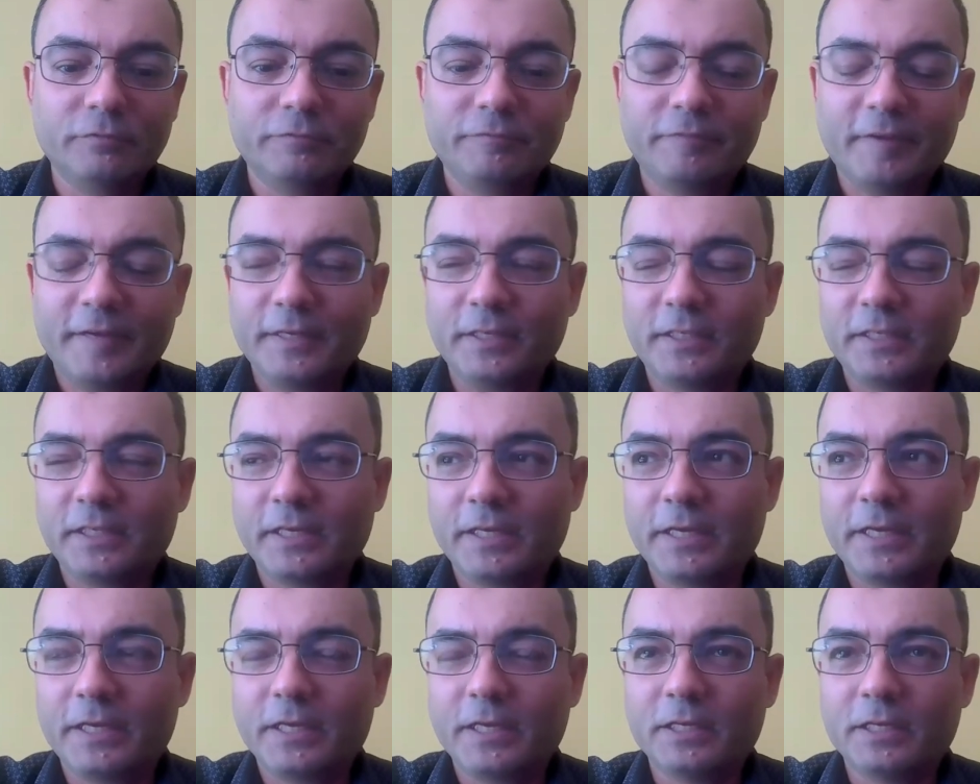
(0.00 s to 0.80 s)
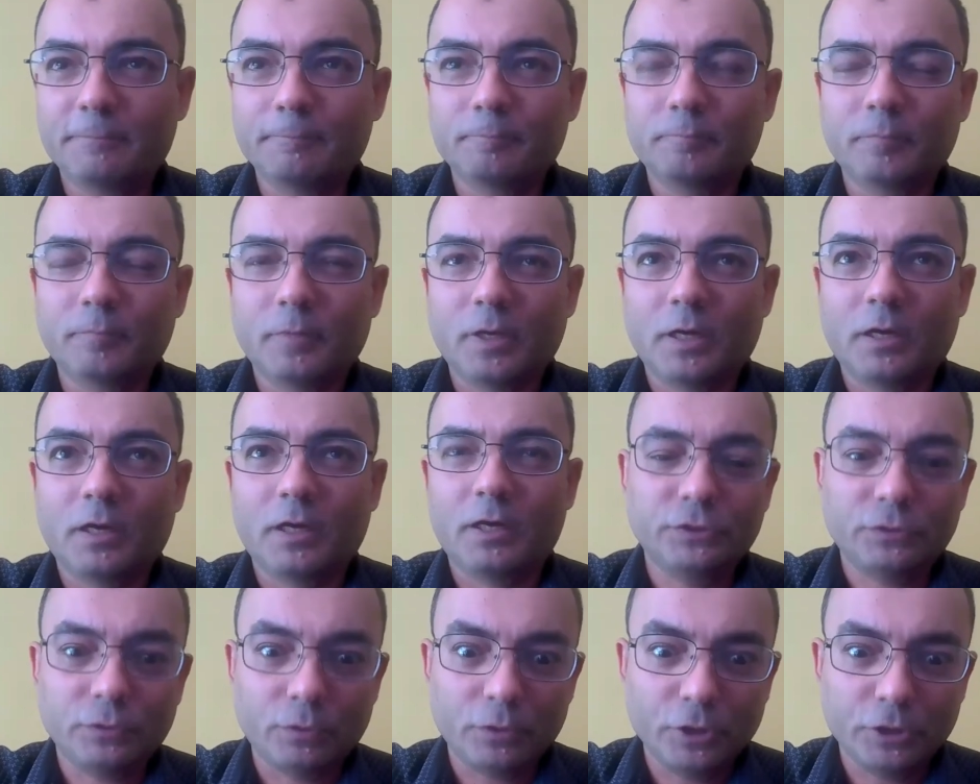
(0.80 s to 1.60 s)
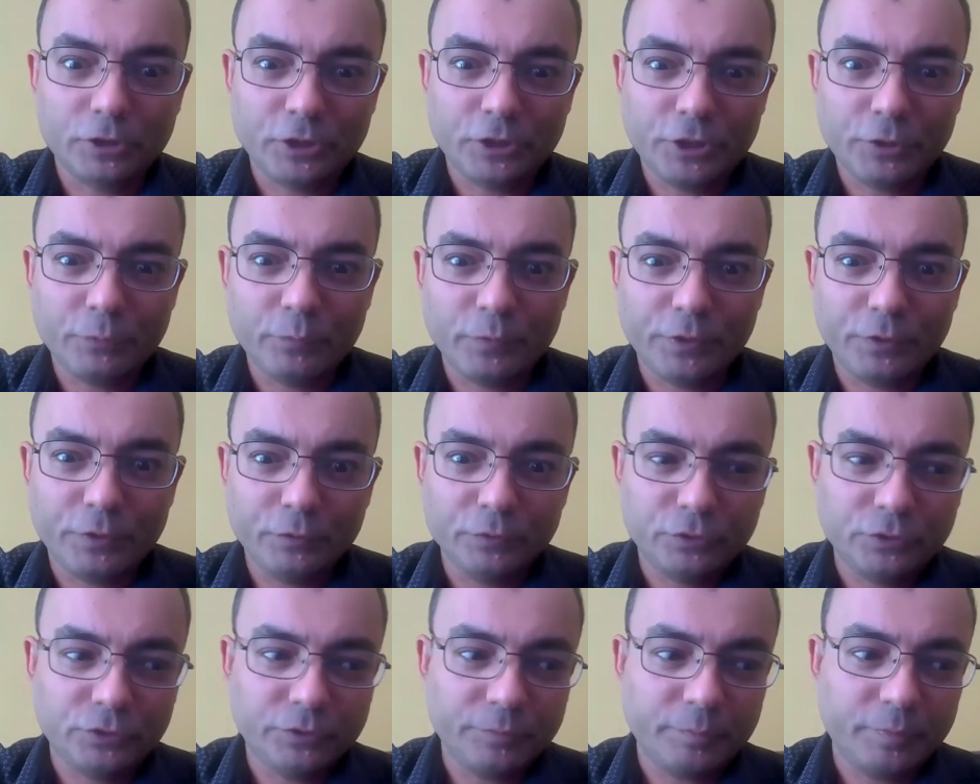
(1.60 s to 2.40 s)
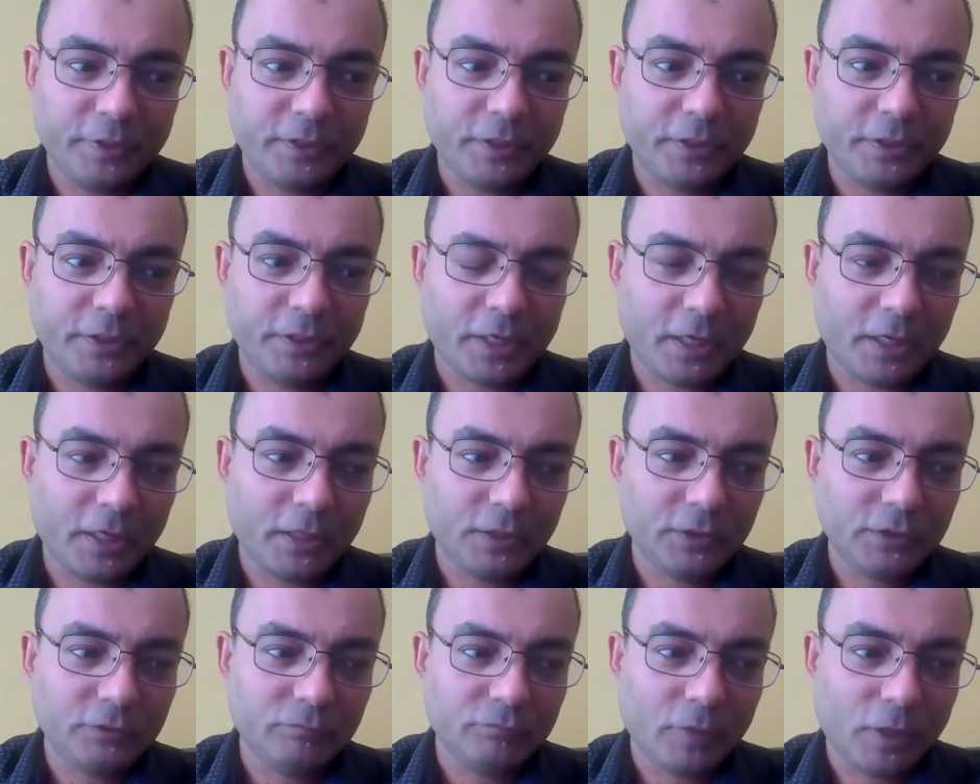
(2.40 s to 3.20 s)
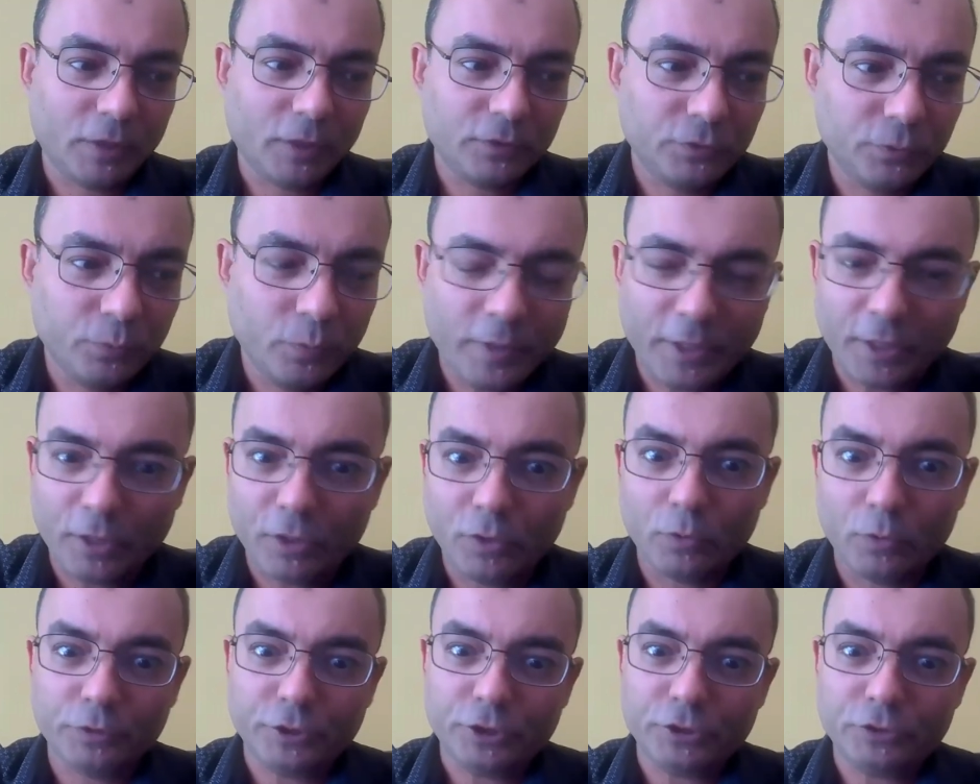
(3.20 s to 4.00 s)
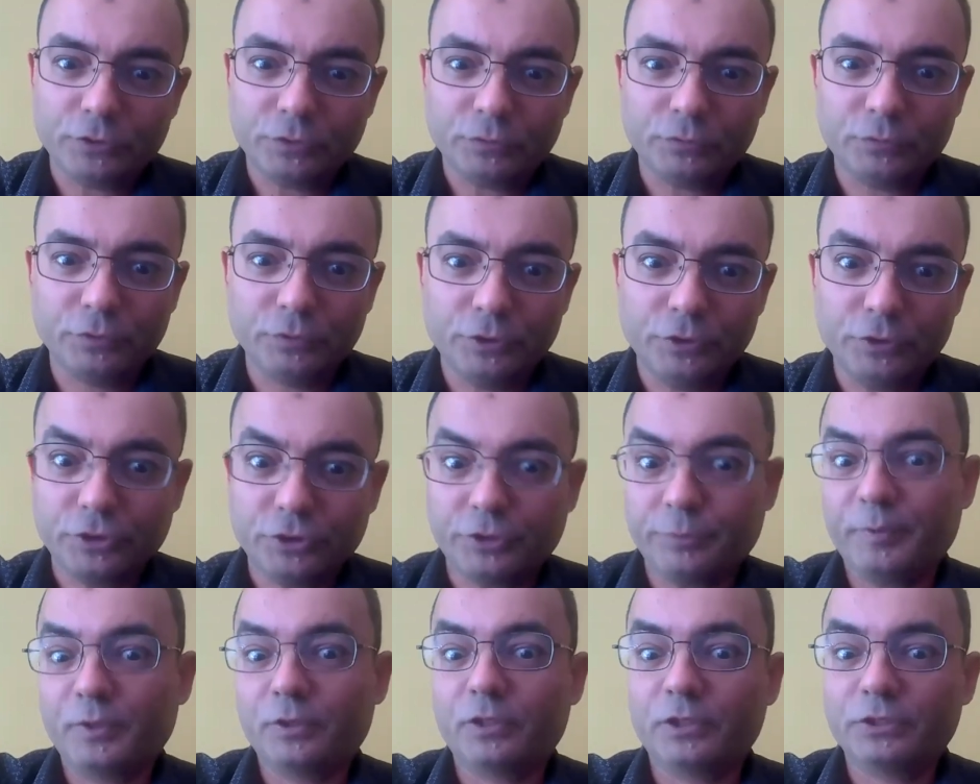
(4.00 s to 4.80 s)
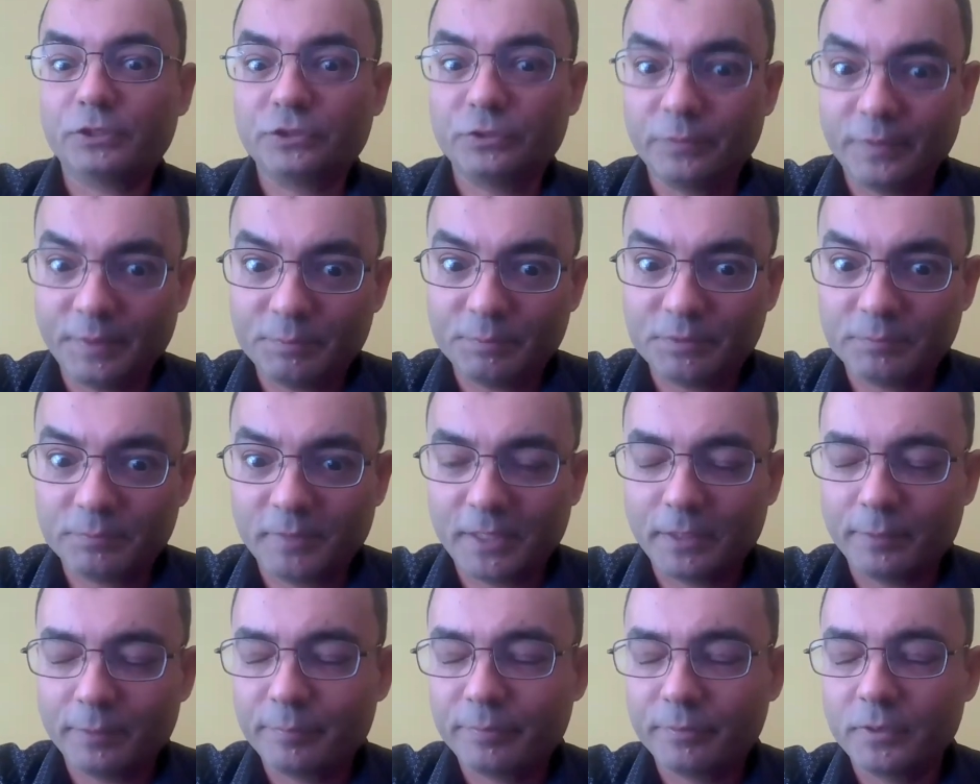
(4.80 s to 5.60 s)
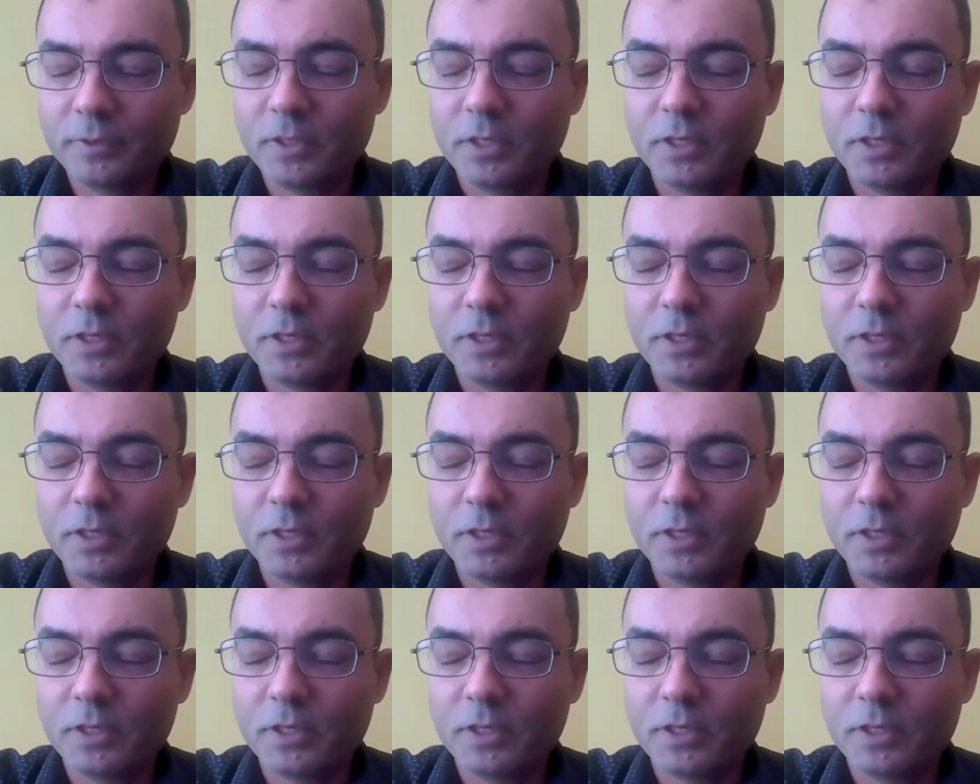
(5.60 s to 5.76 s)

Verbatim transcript: So, Fedica, historically, we used to be a, a Twitter only tool, it used to be called TweepsMap.